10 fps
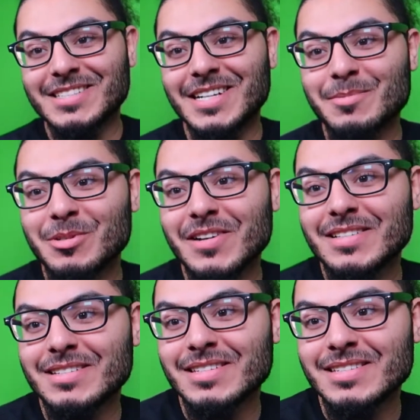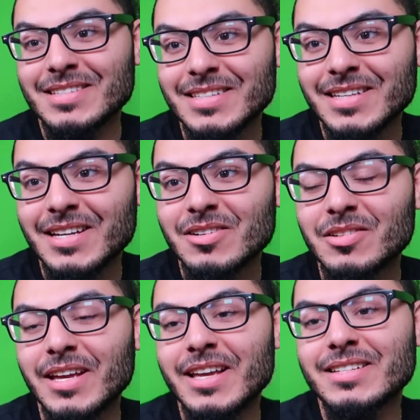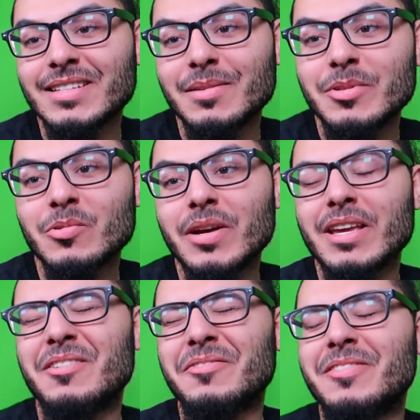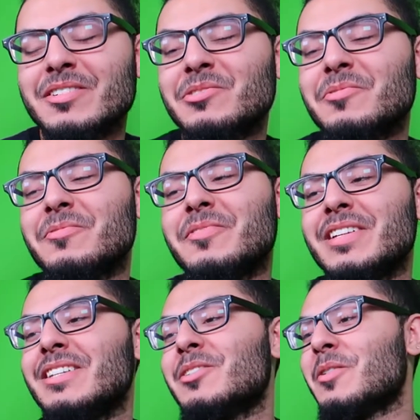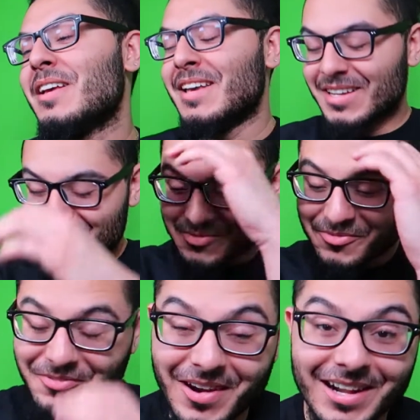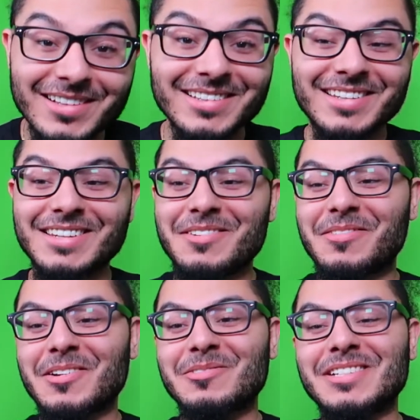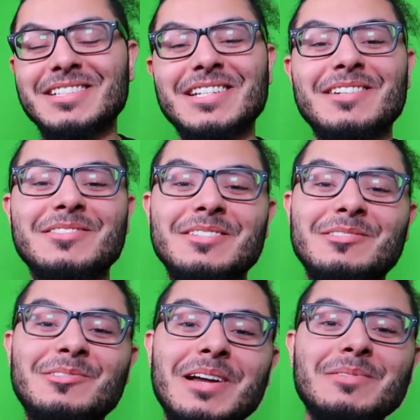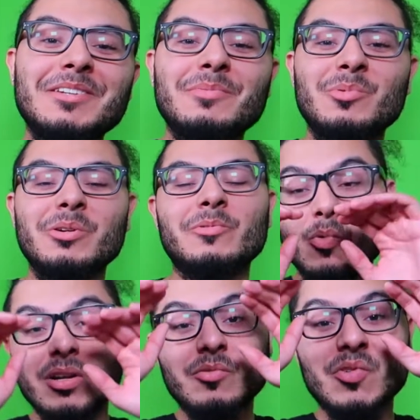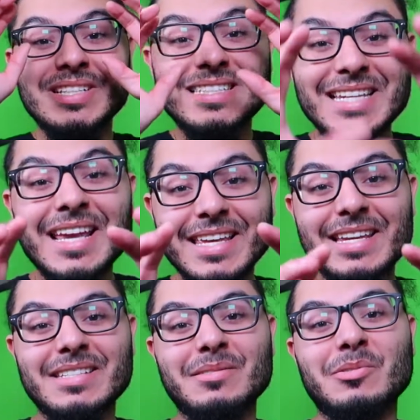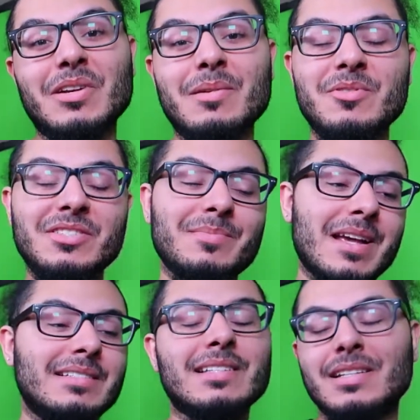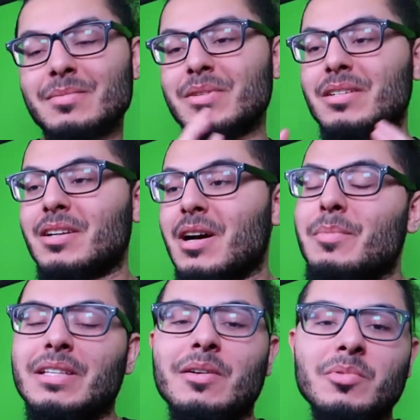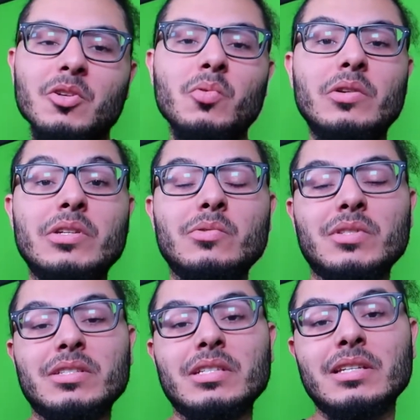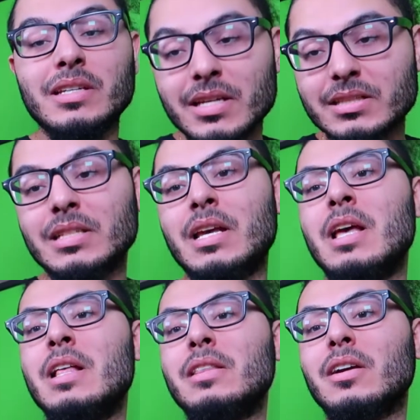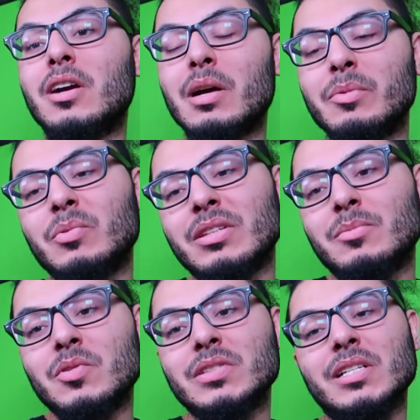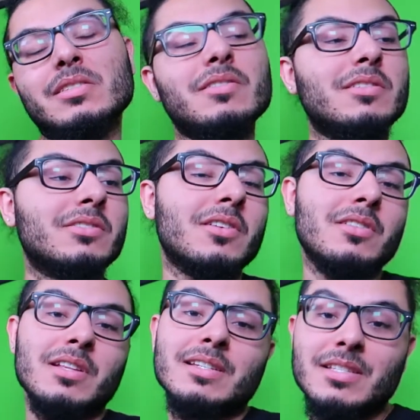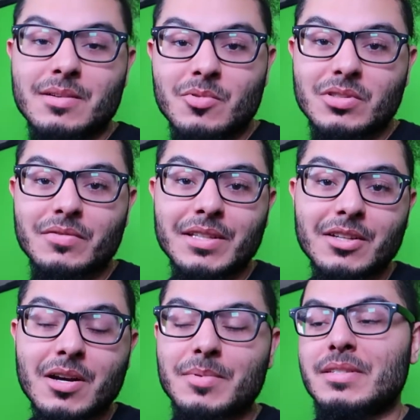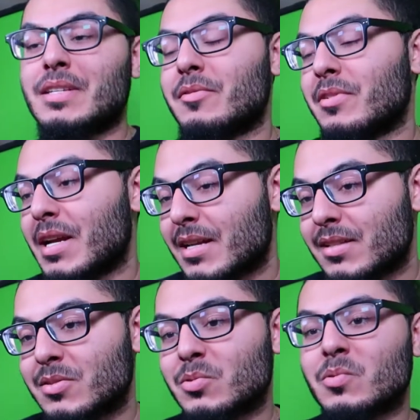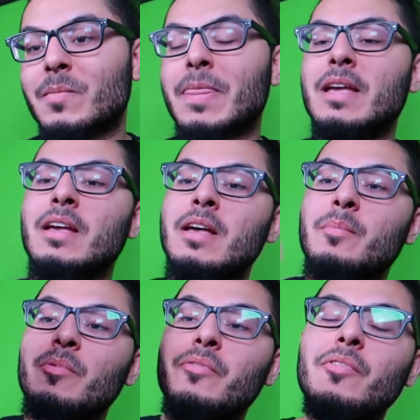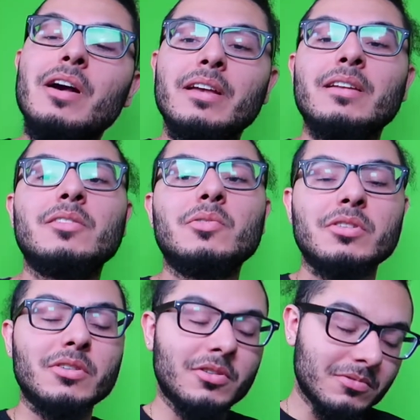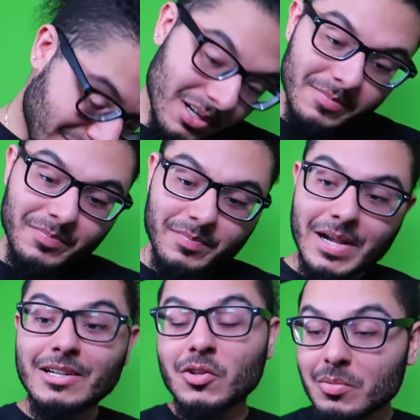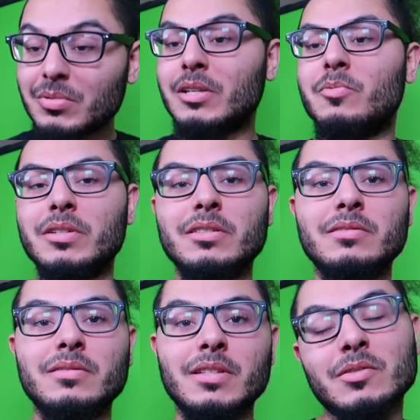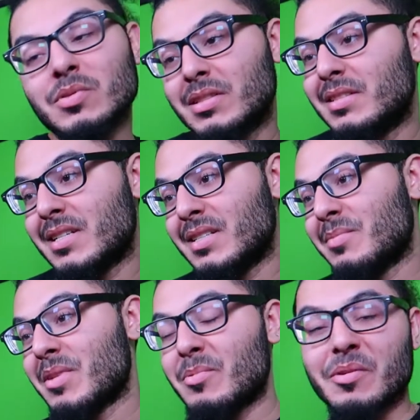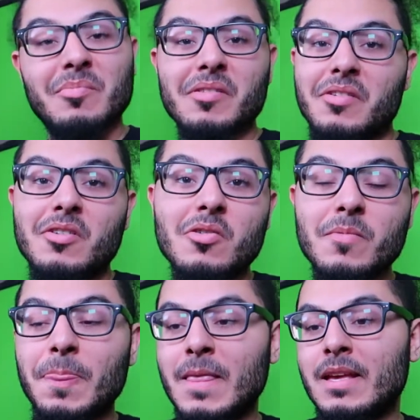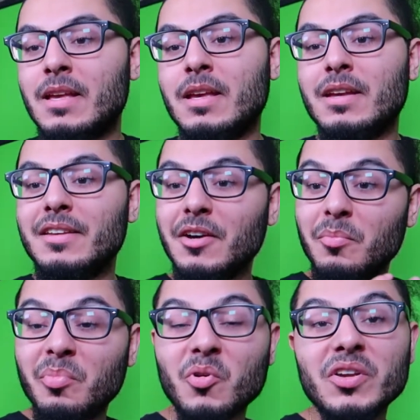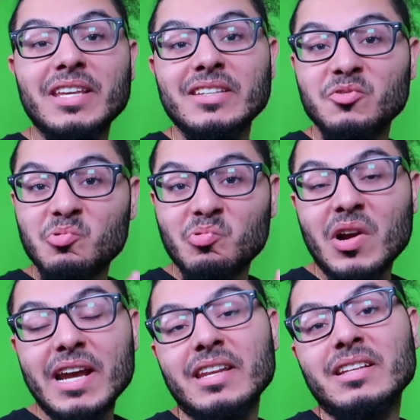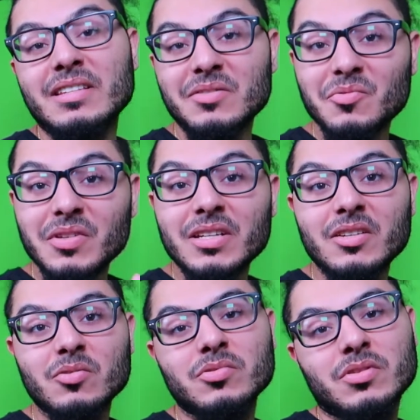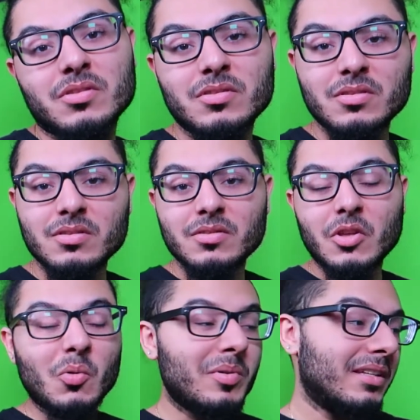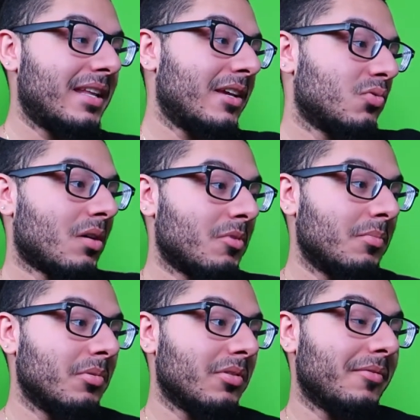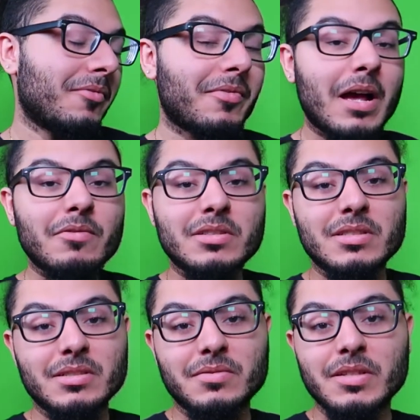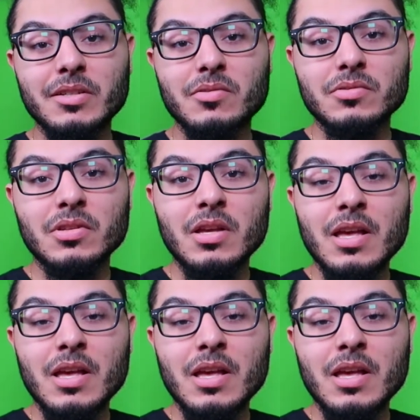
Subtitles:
Today I'm gonna react it to CLHWA official video. It's finally here. If you're new to the channel, subscribe to your boy. Wanna roll to 10k subscribers, smash the like button, comment down below what else you guys wanna see next. The comment with the most likes or the song that I see the most of in the comments is getting reacted to. Before I get into it, y'all, bro, I know I'm late with it. This was suggested maybe a month ago. Your boy is grinding these videos. There'll be days where I'm uploading 5 or 6 videos.